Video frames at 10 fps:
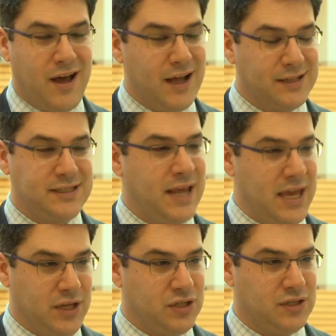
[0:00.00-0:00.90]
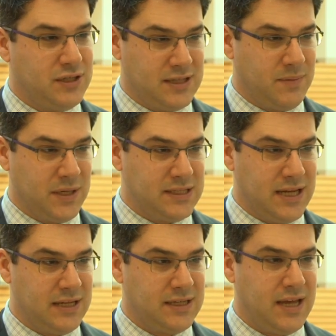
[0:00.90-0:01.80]
on stage to some
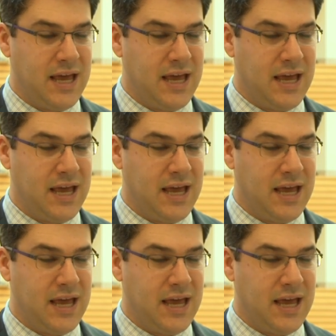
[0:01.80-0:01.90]
extent,